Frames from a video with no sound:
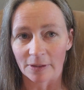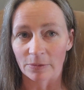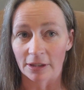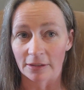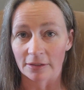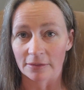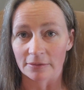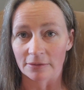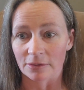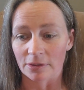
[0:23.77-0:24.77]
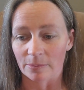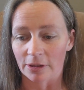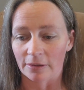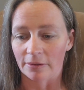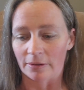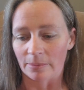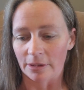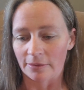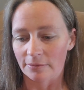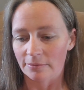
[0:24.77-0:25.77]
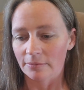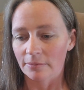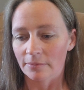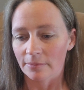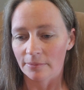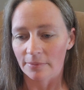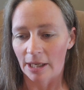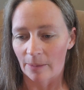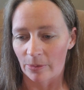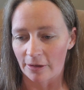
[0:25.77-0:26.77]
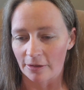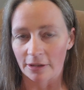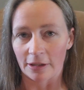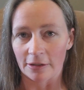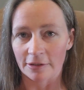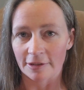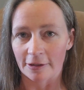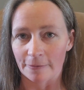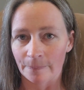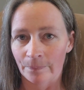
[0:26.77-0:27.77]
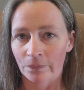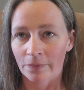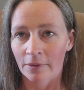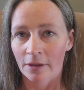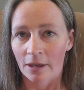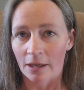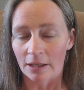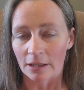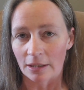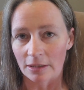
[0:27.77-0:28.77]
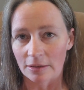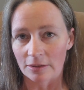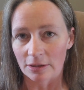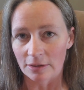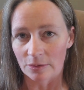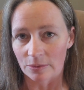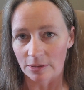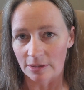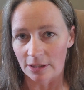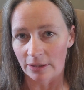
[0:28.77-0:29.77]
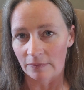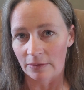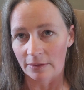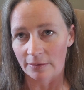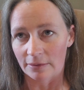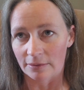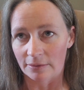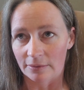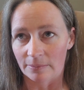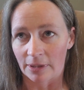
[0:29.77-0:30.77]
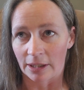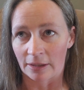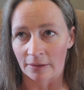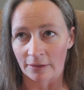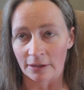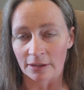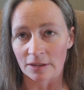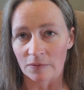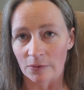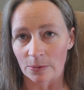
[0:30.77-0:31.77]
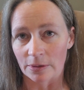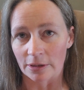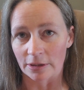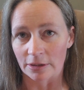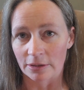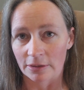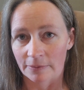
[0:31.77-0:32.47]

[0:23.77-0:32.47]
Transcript: would like to do something a little bit happier here. So I just received my analytics for